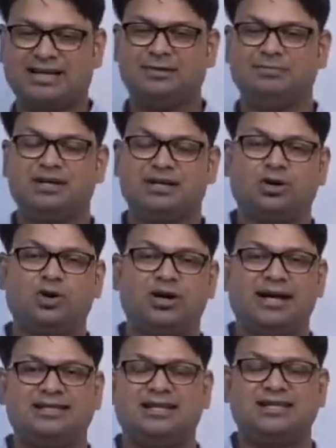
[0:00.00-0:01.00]
can be
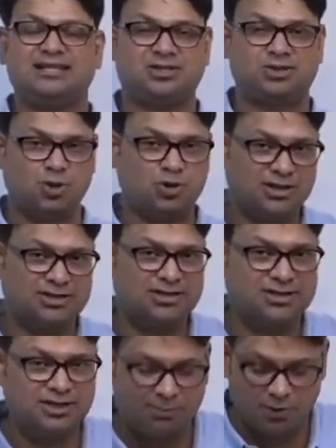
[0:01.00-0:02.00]
called as a social
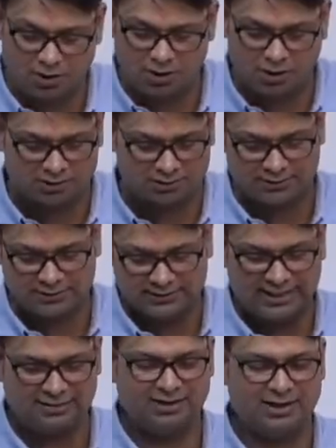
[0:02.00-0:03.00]
system or not,
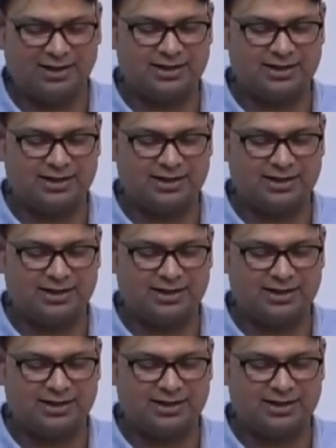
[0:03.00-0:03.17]
that we will